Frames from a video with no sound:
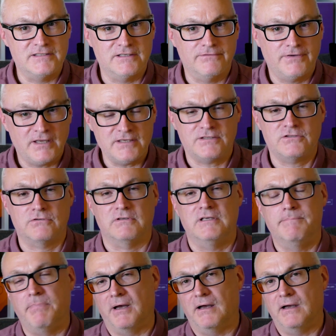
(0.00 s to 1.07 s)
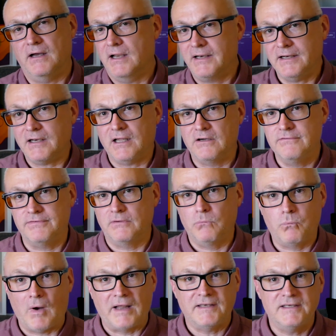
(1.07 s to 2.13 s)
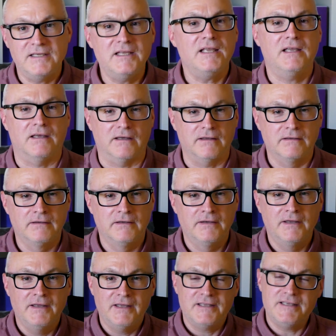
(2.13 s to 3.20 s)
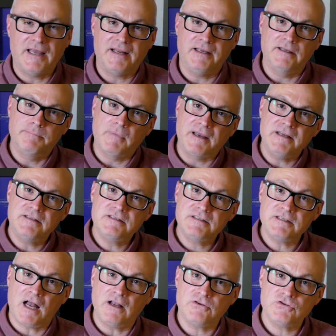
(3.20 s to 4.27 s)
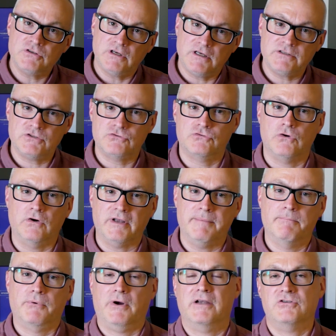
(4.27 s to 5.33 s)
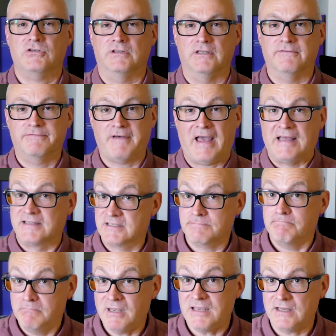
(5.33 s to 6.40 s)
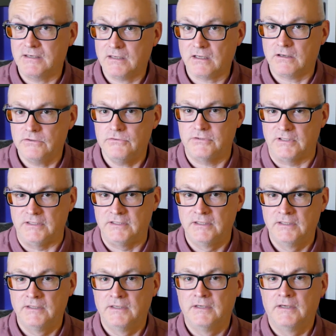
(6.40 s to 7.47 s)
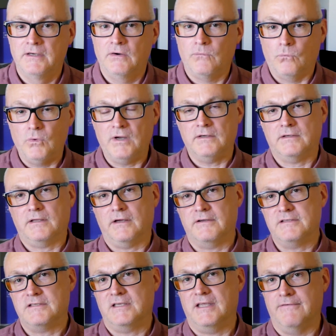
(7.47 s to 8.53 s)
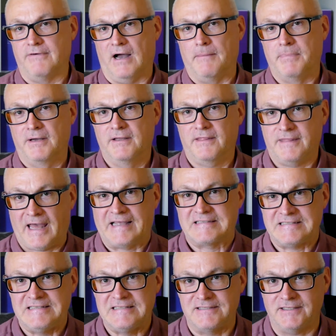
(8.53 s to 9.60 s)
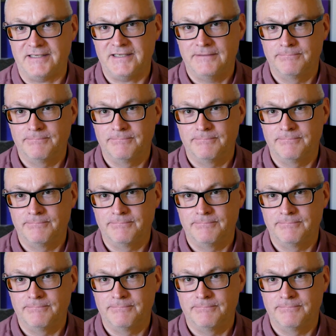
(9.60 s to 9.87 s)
of history, but a little over 1 year. Yet it had made such a strong impression that fans, me included, weren't going to give up that easily.